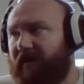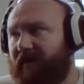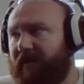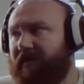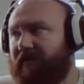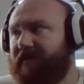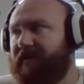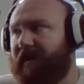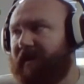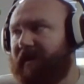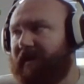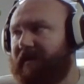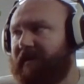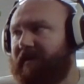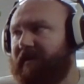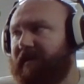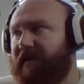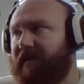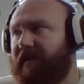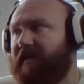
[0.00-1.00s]
all
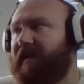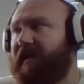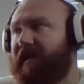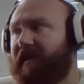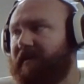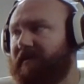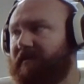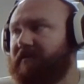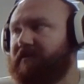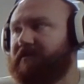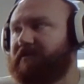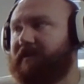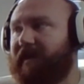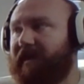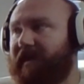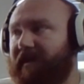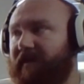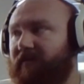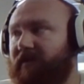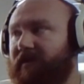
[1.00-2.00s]
done in English
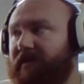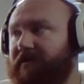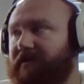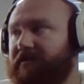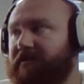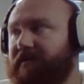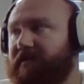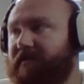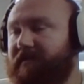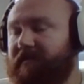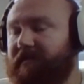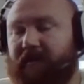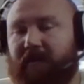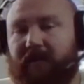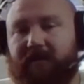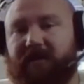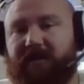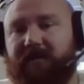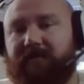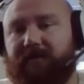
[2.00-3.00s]
language,
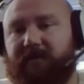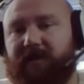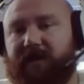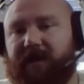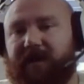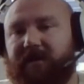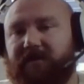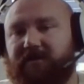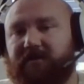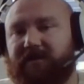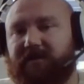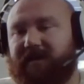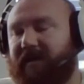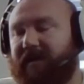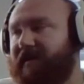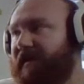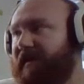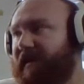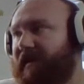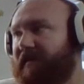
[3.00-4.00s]
all communication
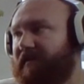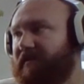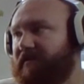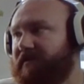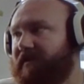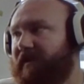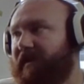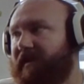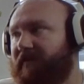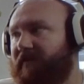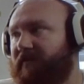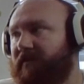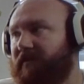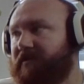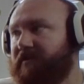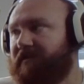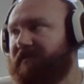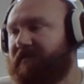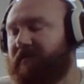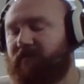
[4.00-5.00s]
done in English
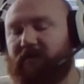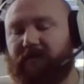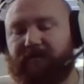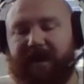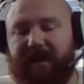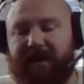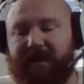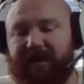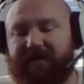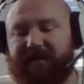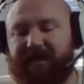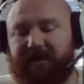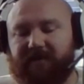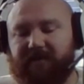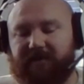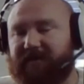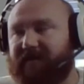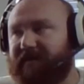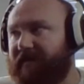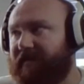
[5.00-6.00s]
language. So we're paying
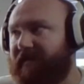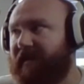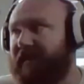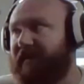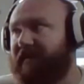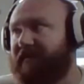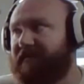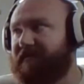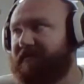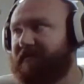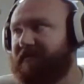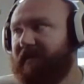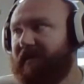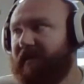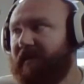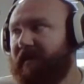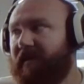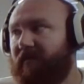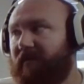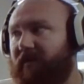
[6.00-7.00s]
attention to this
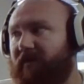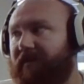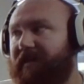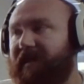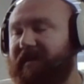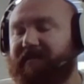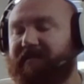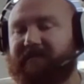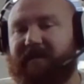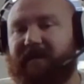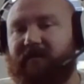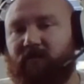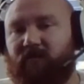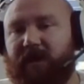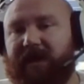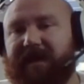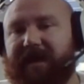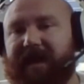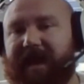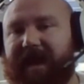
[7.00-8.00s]
while things that
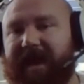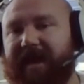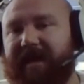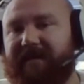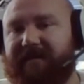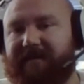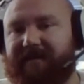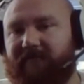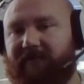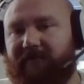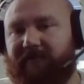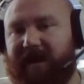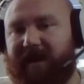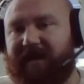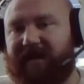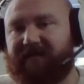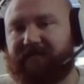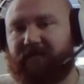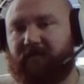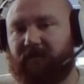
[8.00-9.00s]
we can't
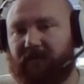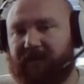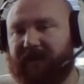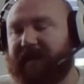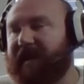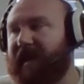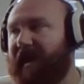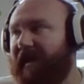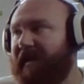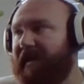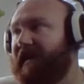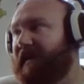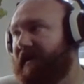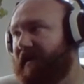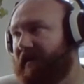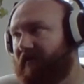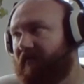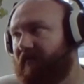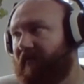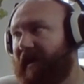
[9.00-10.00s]
grasp, only Kenny
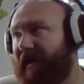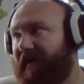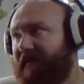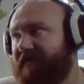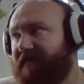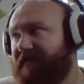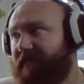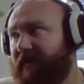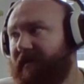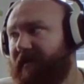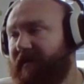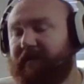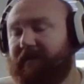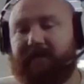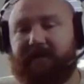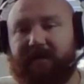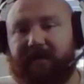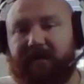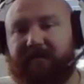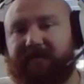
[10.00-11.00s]
can grasp,
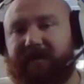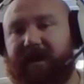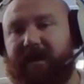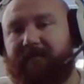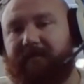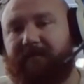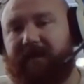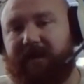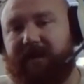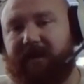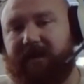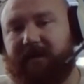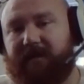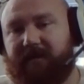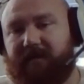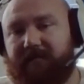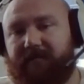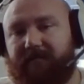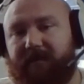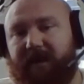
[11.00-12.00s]
is happening
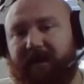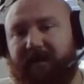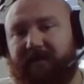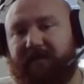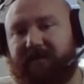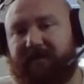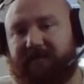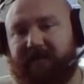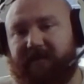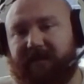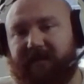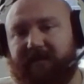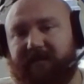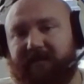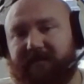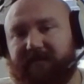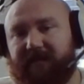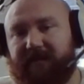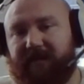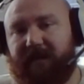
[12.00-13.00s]
behind the
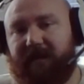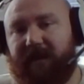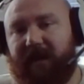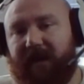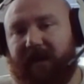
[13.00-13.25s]
scenes.